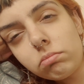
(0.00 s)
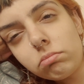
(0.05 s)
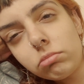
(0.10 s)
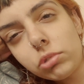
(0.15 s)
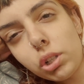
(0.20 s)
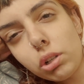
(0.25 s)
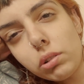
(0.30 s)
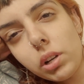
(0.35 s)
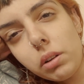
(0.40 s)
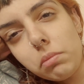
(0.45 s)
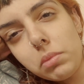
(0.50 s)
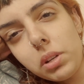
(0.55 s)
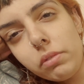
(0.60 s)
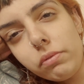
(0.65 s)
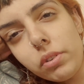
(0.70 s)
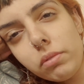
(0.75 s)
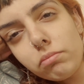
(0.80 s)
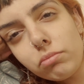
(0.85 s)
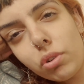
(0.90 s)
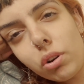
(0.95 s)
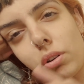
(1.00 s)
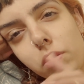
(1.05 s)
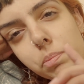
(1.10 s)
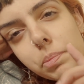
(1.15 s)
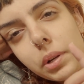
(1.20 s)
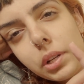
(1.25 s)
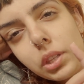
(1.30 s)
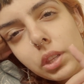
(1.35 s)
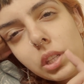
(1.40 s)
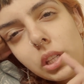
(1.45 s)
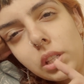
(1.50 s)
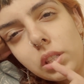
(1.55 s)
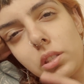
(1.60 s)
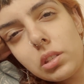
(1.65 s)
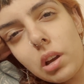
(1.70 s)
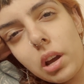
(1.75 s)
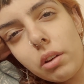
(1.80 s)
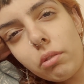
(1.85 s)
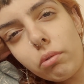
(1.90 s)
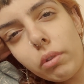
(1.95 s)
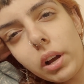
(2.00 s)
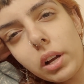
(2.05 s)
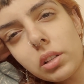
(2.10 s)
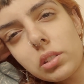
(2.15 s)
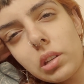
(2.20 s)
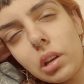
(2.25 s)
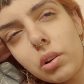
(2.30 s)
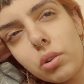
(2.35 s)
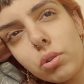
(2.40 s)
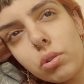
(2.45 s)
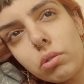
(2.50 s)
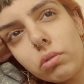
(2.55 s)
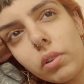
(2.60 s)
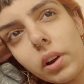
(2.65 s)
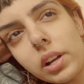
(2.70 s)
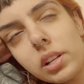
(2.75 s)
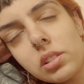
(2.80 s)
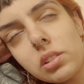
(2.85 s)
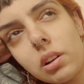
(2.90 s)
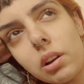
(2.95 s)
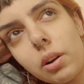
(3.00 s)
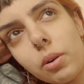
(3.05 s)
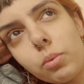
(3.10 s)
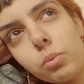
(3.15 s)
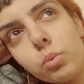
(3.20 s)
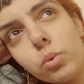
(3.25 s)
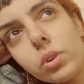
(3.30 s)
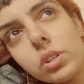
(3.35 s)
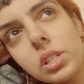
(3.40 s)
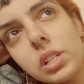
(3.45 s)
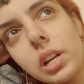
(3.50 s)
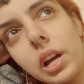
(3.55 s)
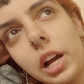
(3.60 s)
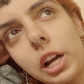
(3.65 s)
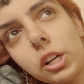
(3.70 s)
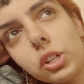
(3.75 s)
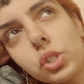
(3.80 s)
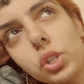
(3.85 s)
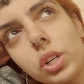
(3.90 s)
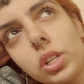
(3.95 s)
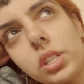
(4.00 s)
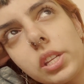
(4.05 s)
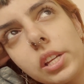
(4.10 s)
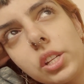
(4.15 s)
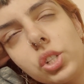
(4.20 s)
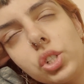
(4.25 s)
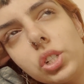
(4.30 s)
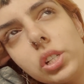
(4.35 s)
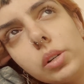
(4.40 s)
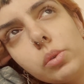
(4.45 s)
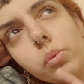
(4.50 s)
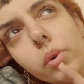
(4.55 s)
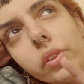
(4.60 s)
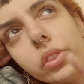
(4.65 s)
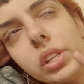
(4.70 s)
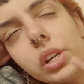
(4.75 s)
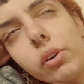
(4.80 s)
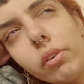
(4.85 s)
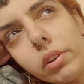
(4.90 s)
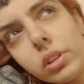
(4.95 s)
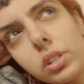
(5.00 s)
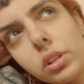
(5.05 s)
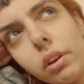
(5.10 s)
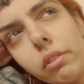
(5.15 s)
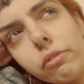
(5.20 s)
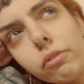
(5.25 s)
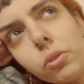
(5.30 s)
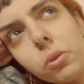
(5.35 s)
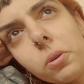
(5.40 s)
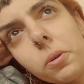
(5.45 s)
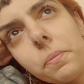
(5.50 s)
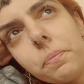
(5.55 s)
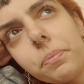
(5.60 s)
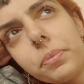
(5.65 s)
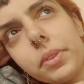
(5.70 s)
correct me if I'm wrong, but the director or writer was an actress, and she won the Oscar for